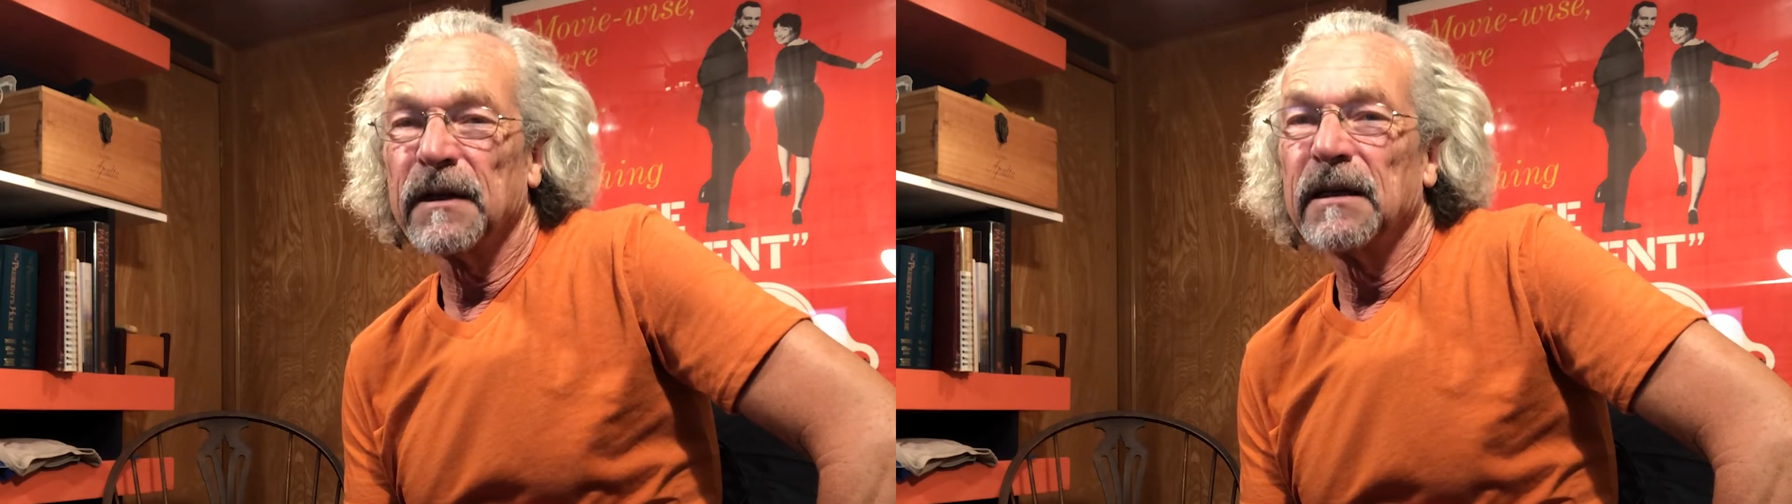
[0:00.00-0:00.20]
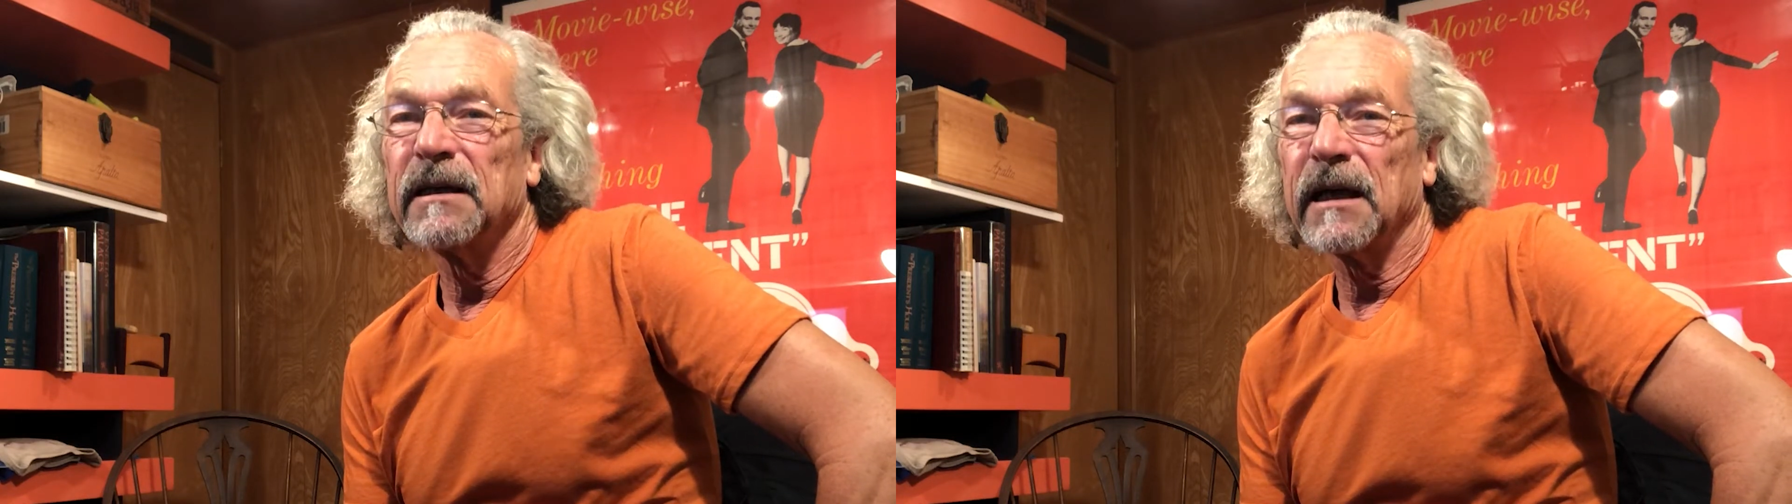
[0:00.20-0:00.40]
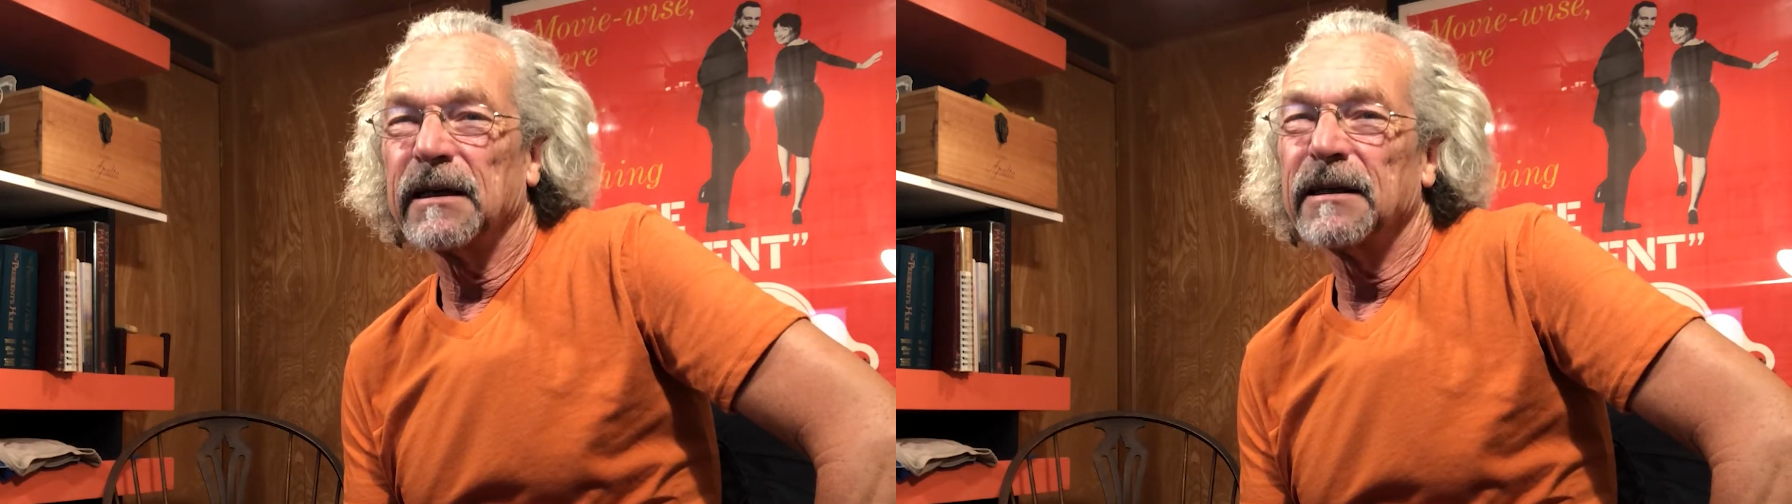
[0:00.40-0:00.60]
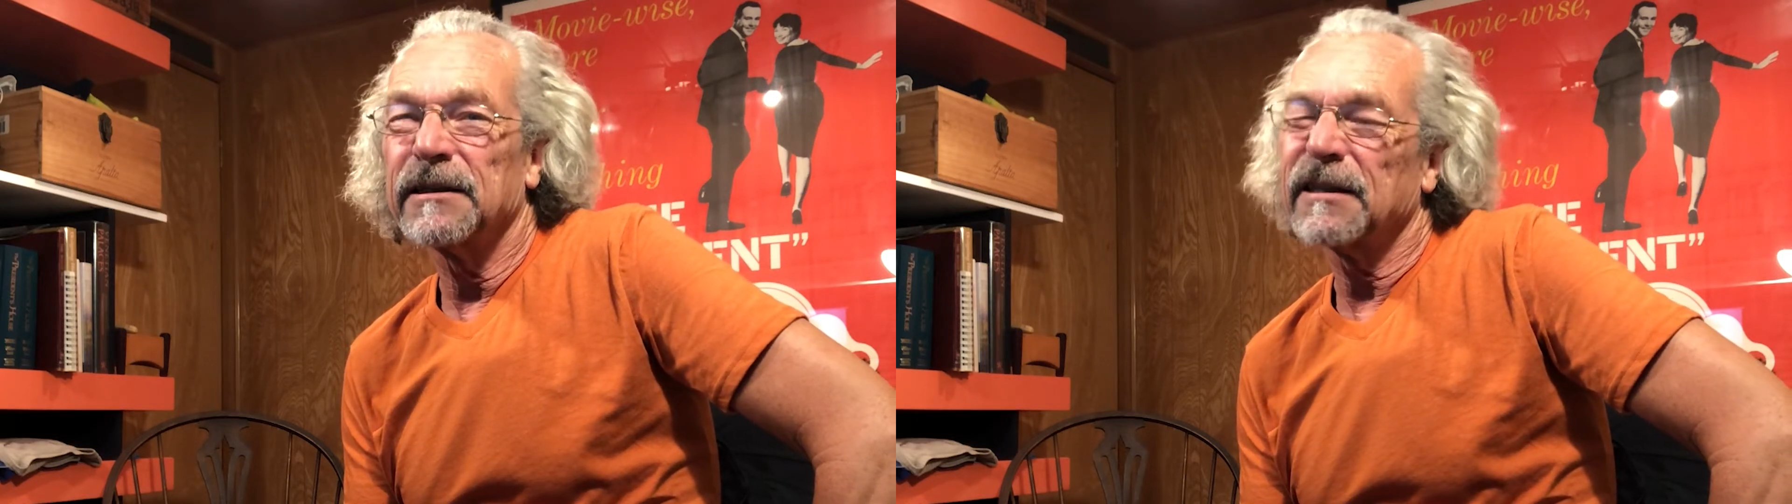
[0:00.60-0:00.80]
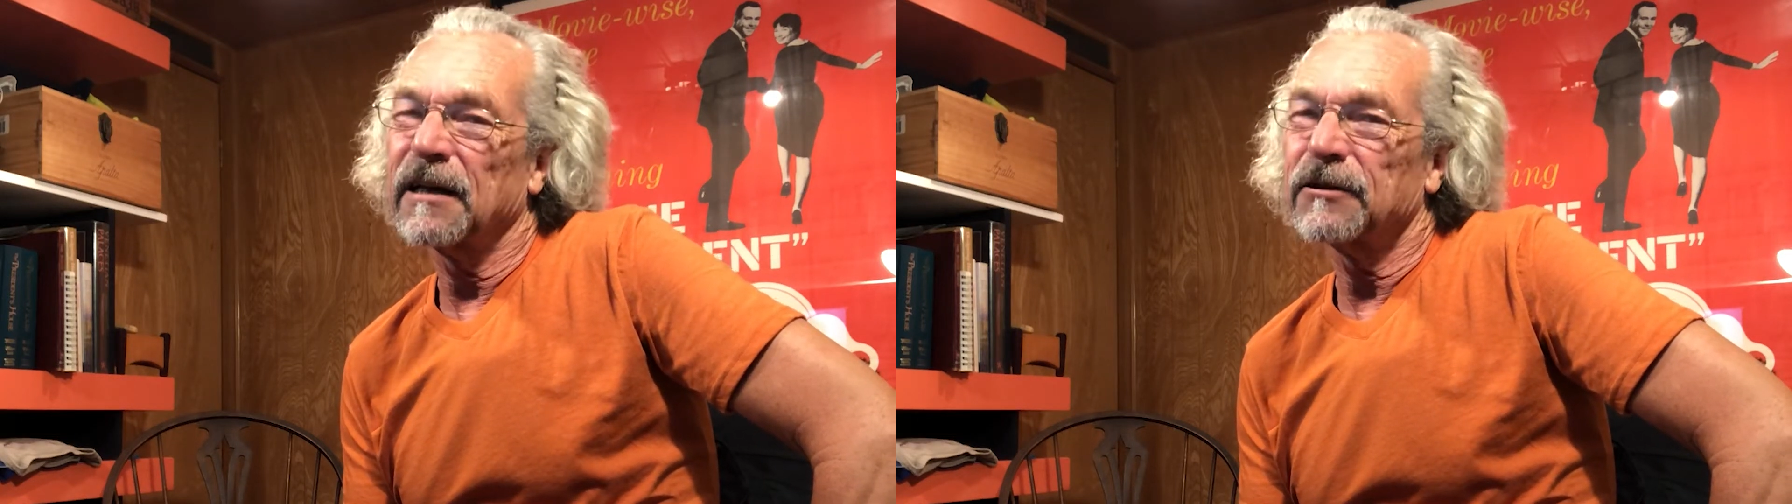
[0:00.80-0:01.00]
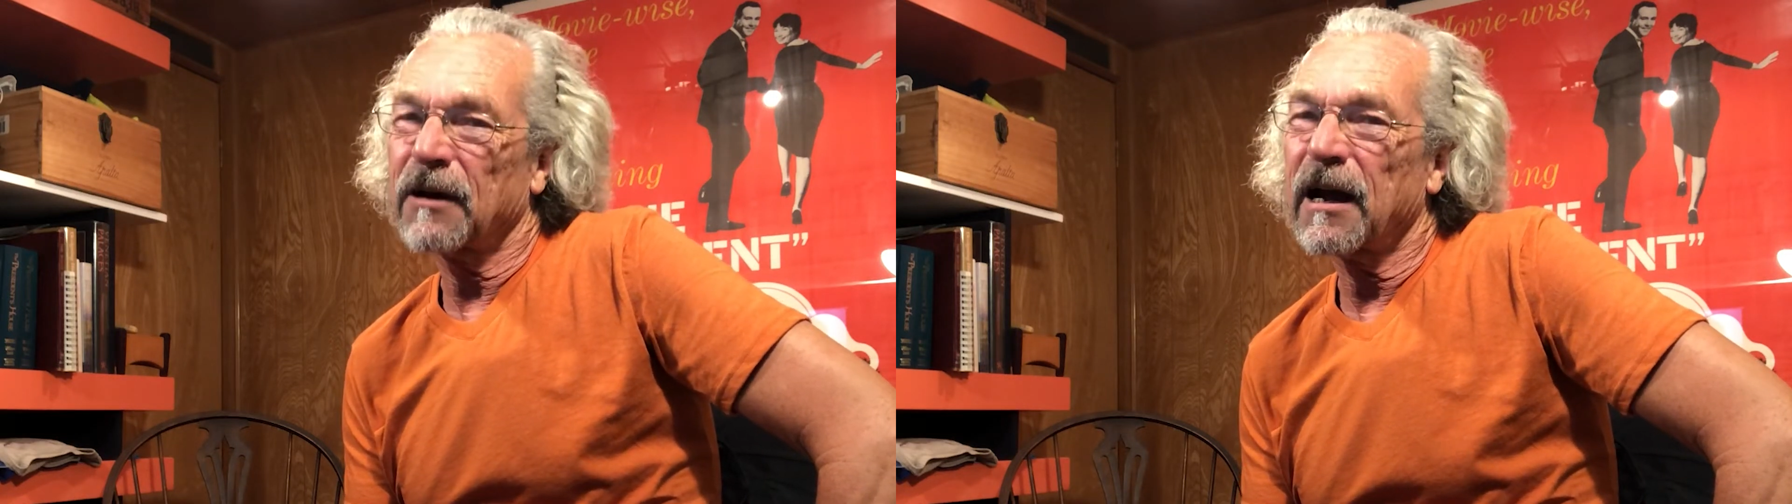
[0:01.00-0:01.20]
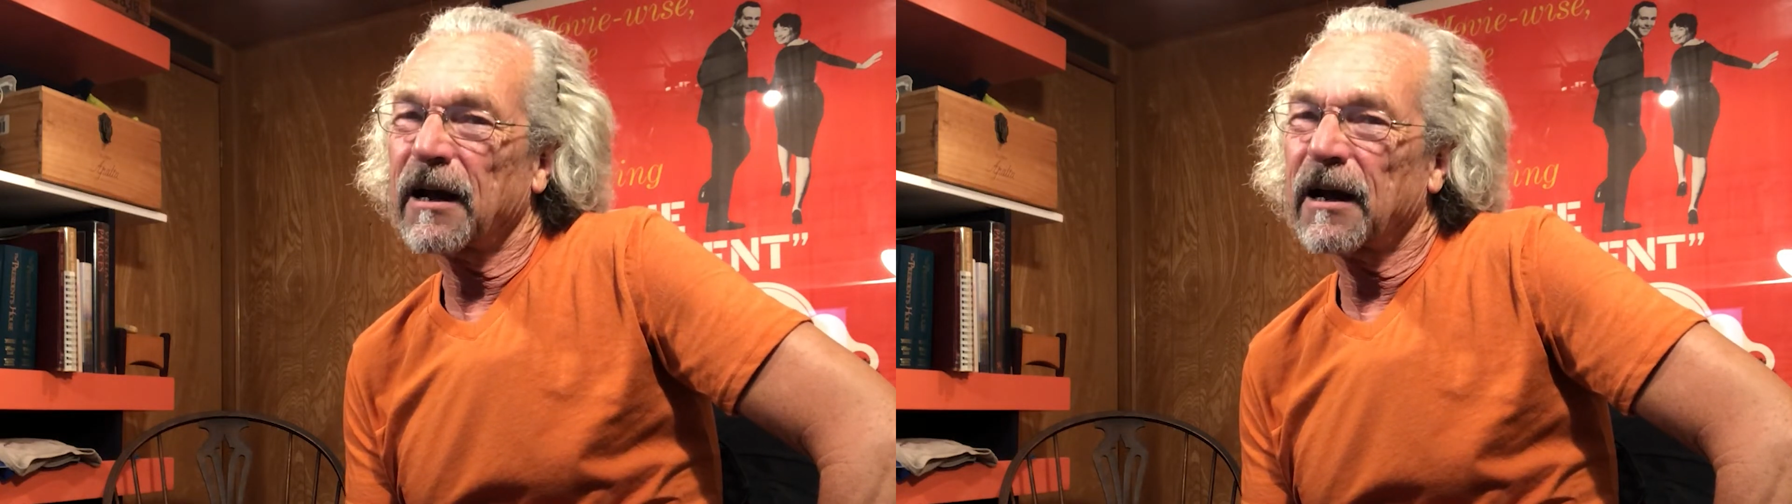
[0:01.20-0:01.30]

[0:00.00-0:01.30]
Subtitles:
He had an inside track,